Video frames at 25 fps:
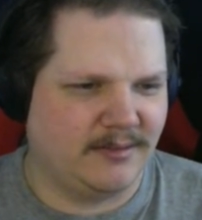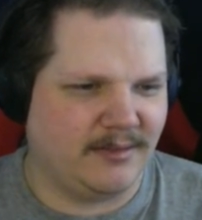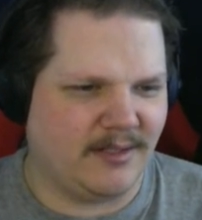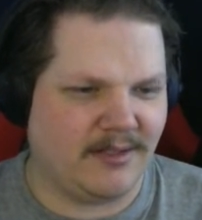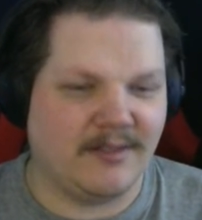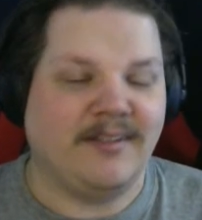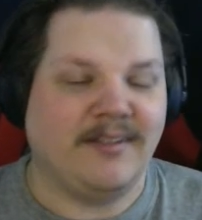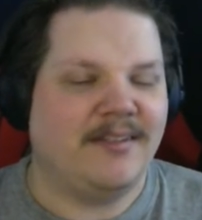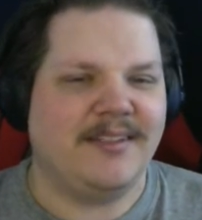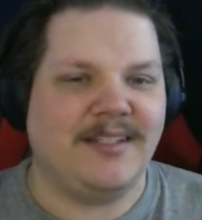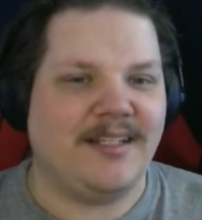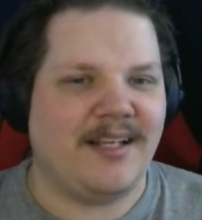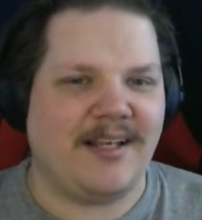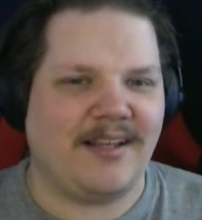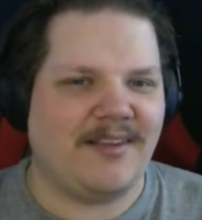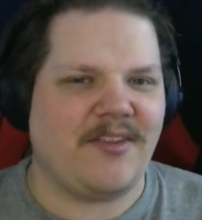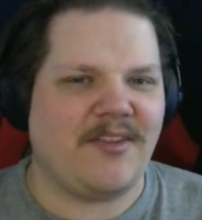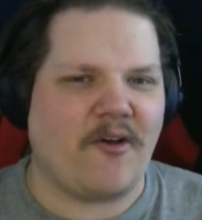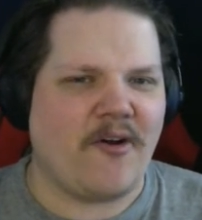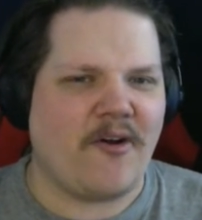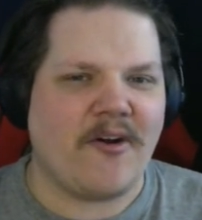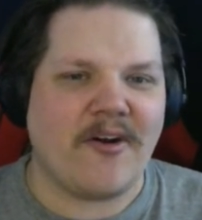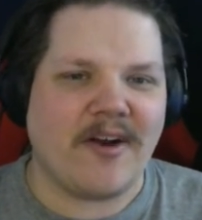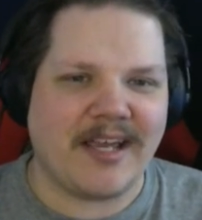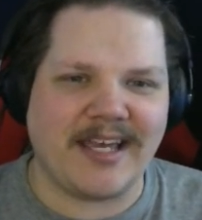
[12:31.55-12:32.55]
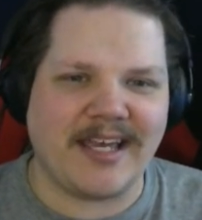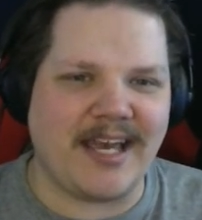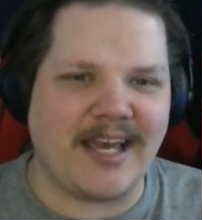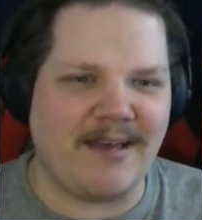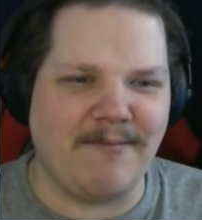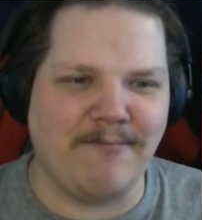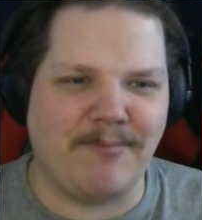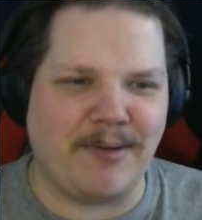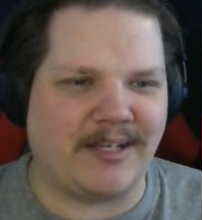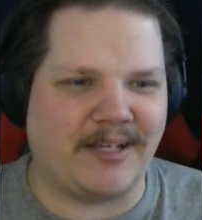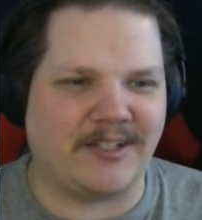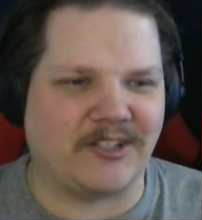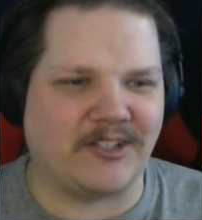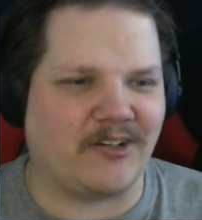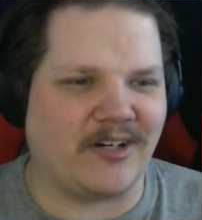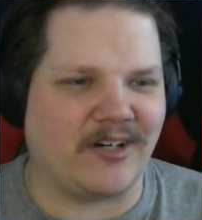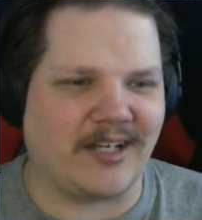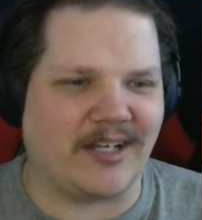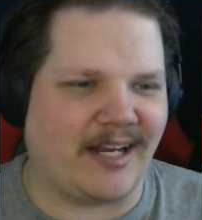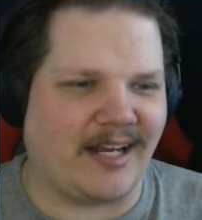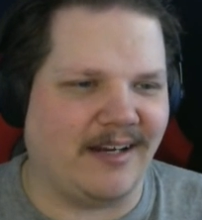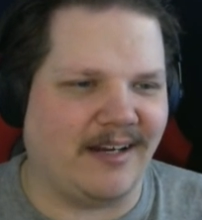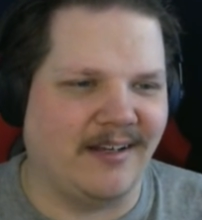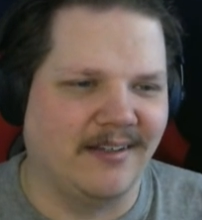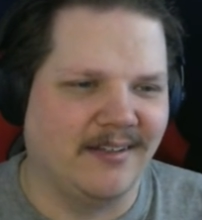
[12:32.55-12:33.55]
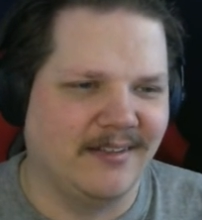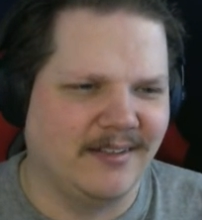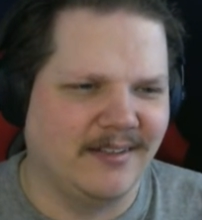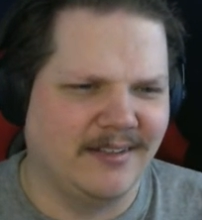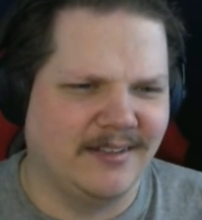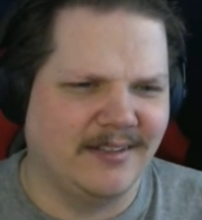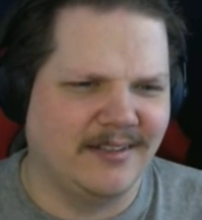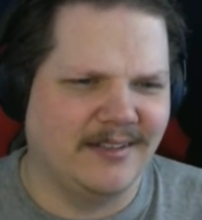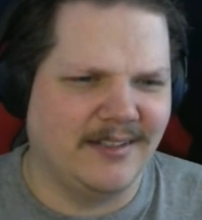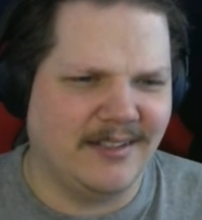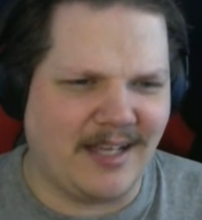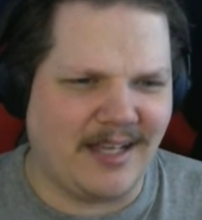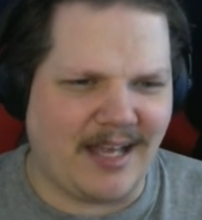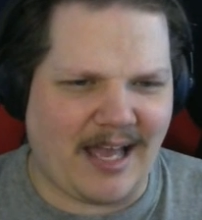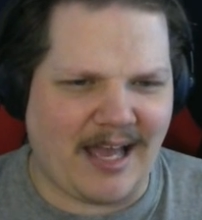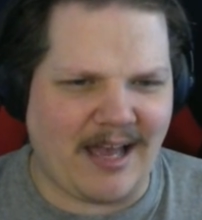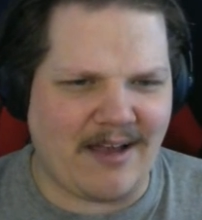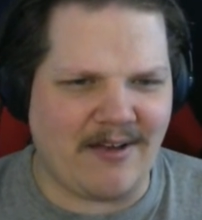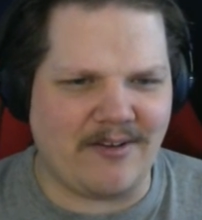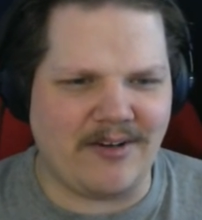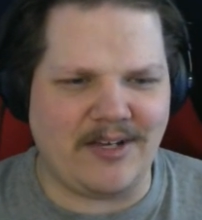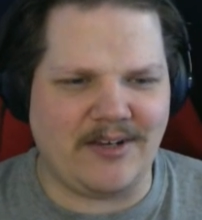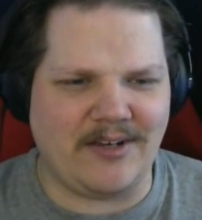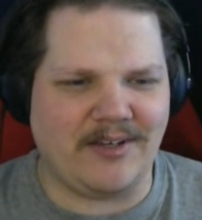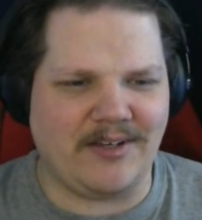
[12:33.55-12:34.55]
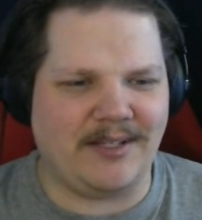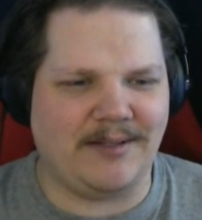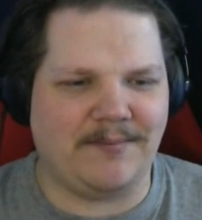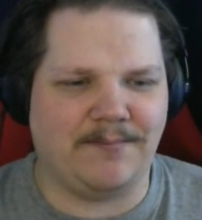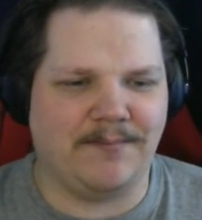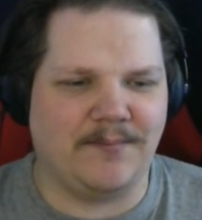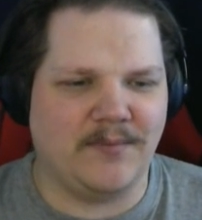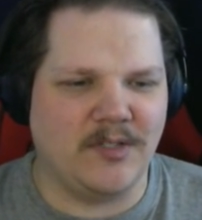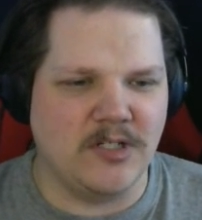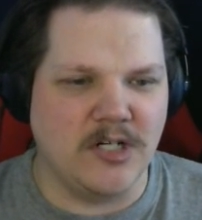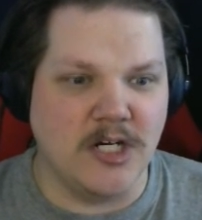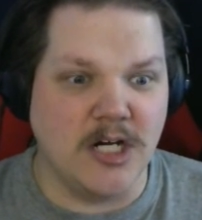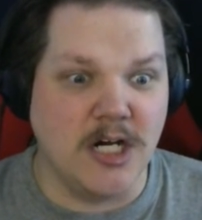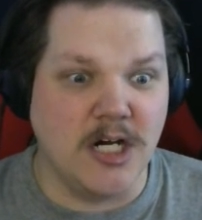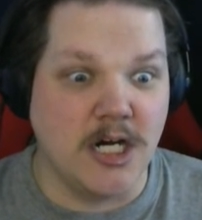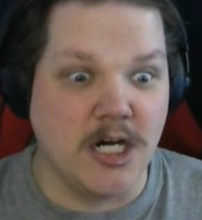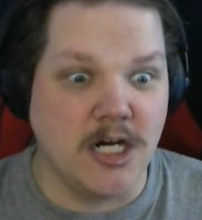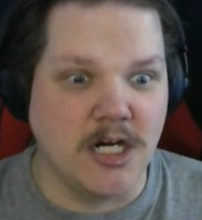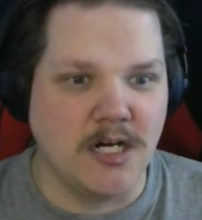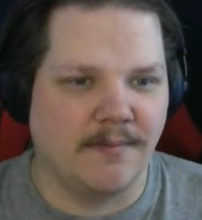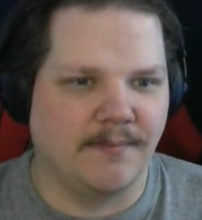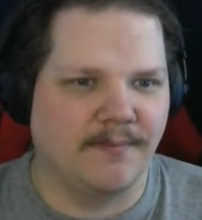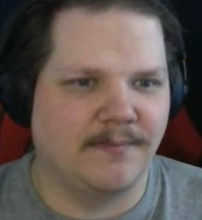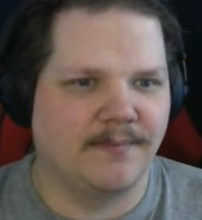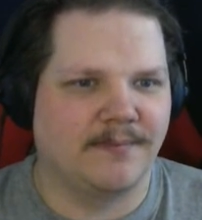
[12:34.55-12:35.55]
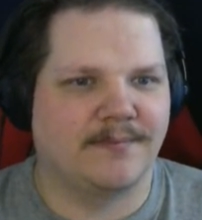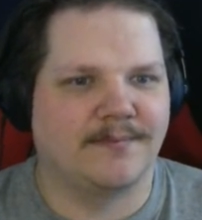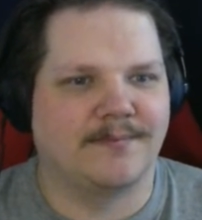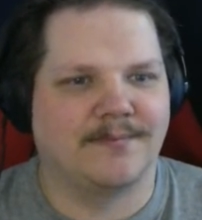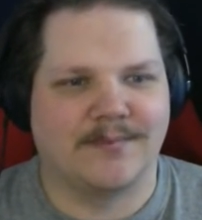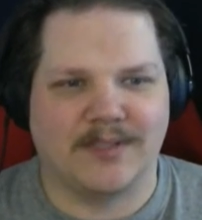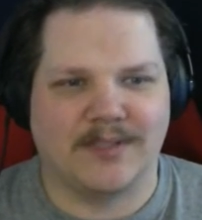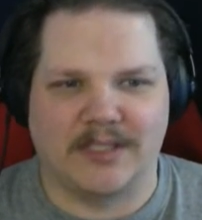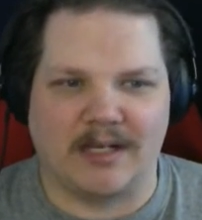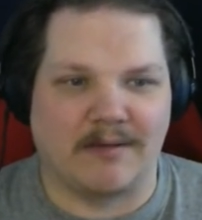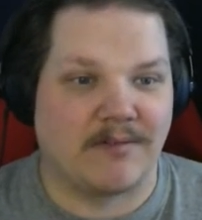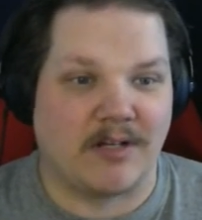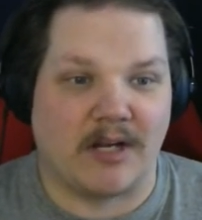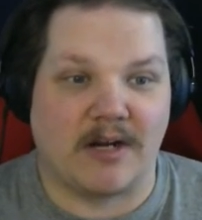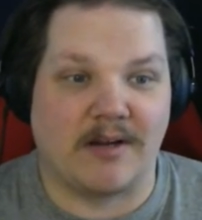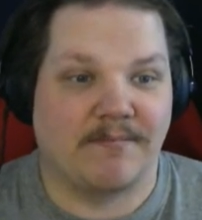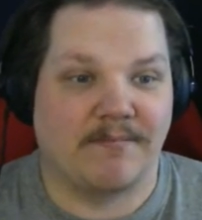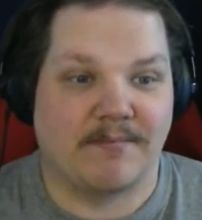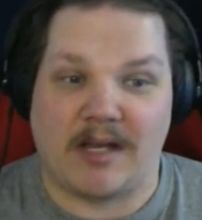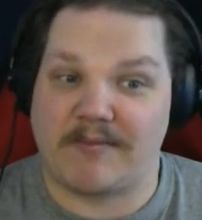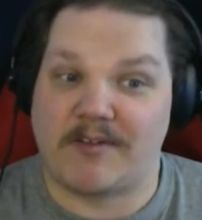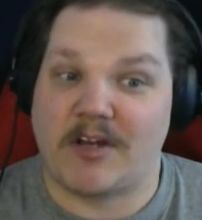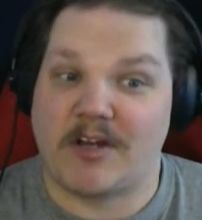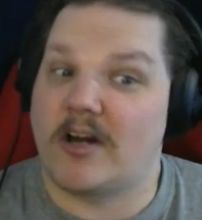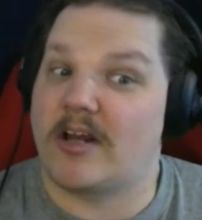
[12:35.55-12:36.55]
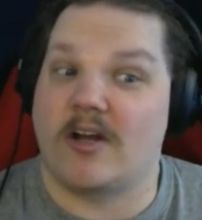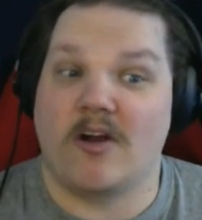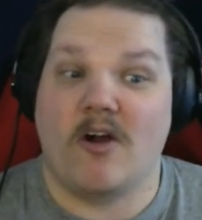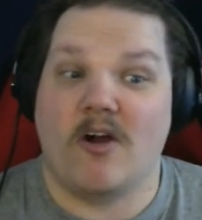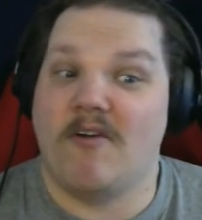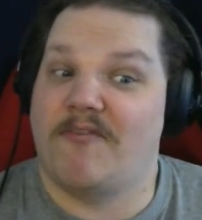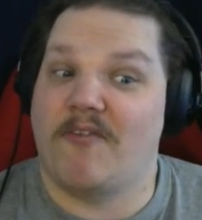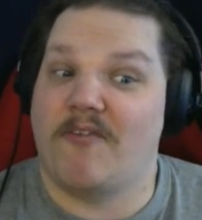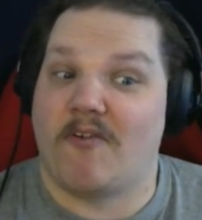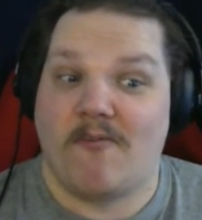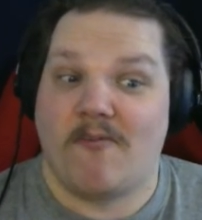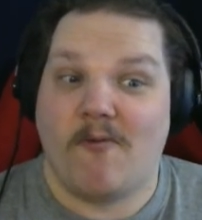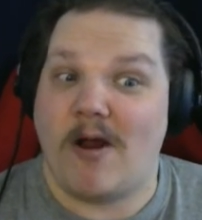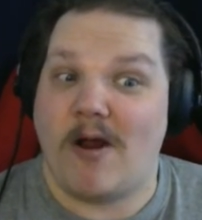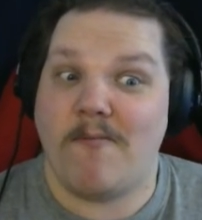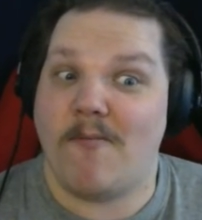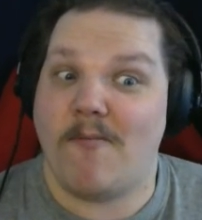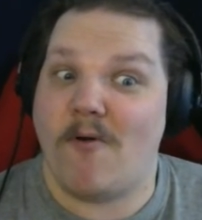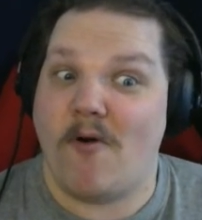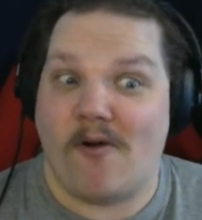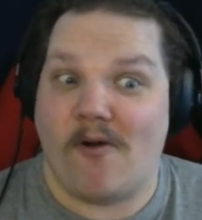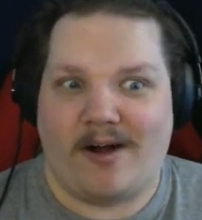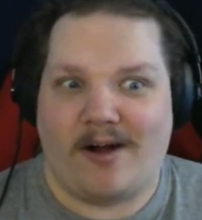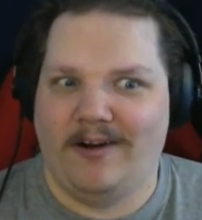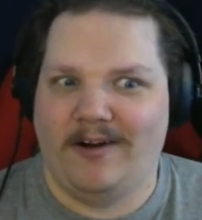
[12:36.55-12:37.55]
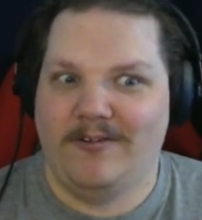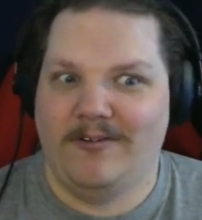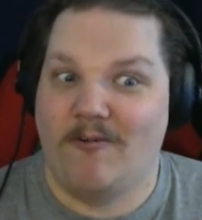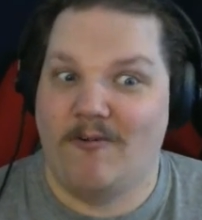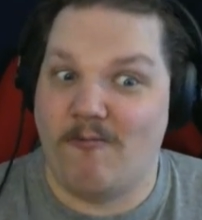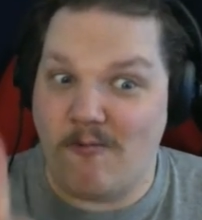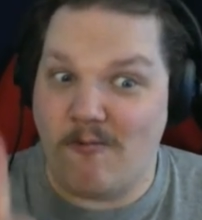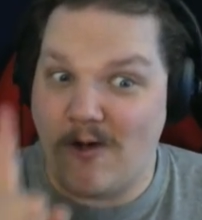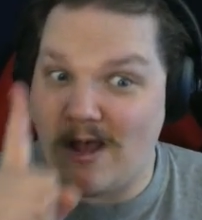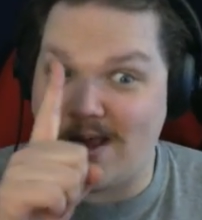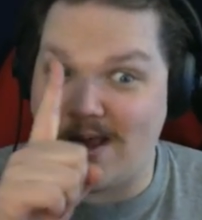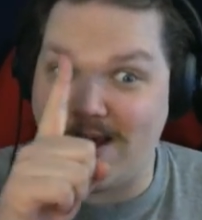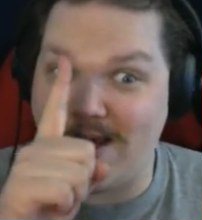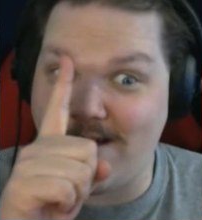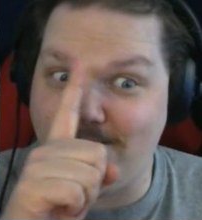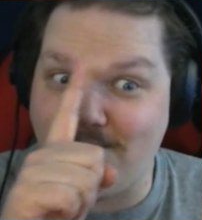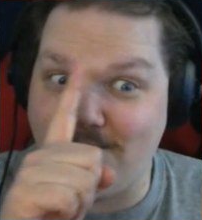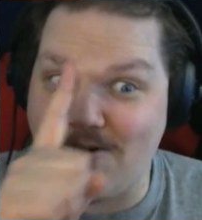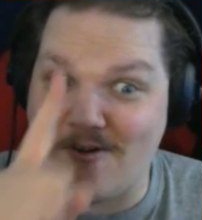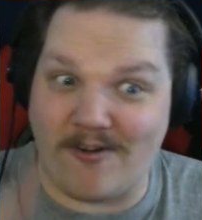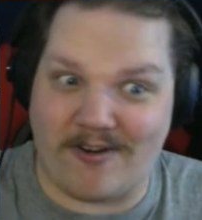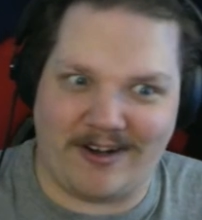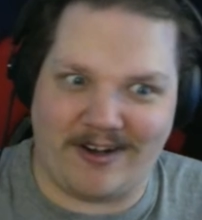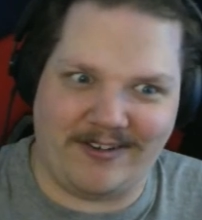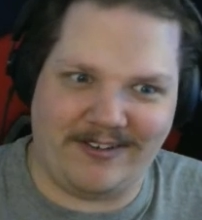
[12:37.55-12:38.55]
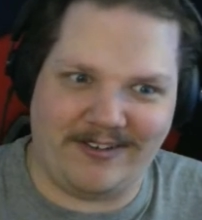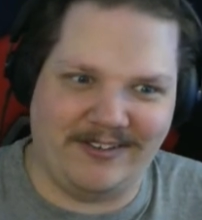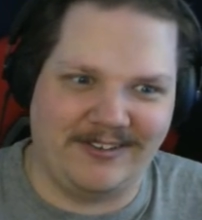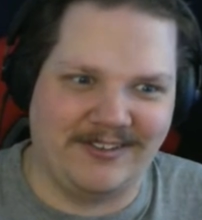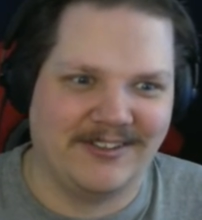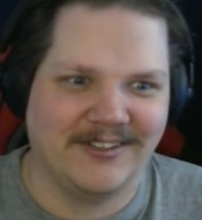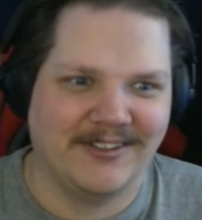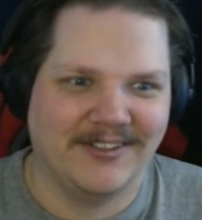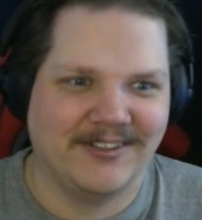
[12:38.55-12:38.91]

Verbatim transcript: Uh, the hurricane picture again. How did it... Uh, I'm gonna I'm gonna go for one more. One more!